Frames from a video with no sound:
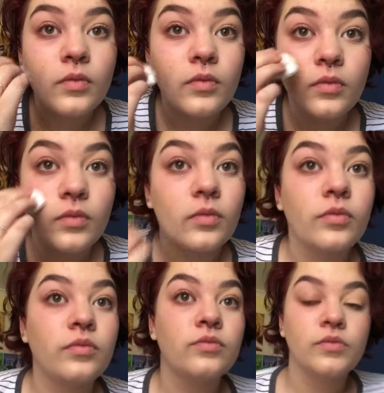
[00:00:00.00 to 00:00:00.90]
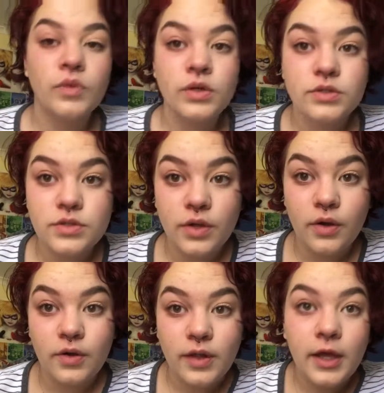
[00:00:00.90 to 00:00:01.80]
So there you go.
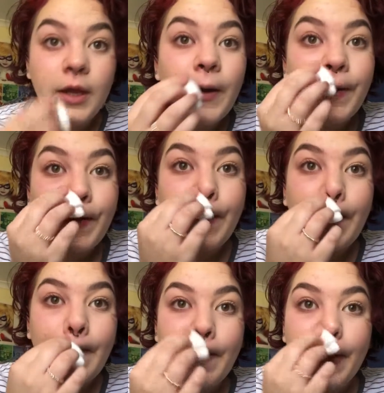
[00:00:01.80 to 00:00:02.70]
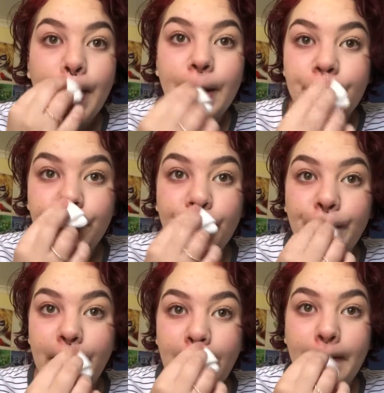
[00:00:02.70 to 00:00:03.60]
You can also put it around
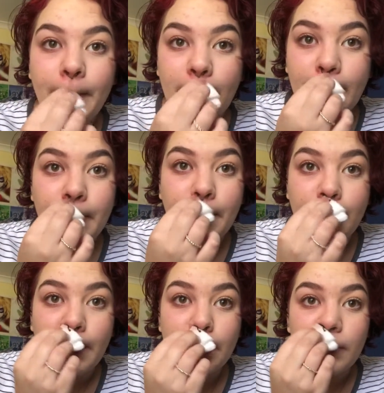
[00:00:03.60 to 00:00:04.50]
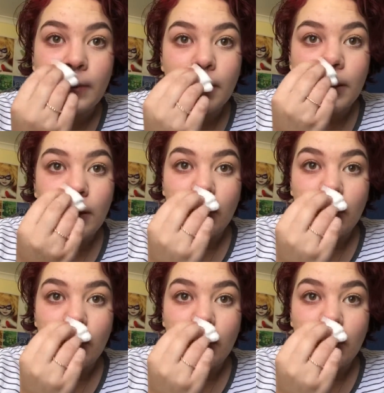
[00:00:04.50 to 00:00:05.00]
your nose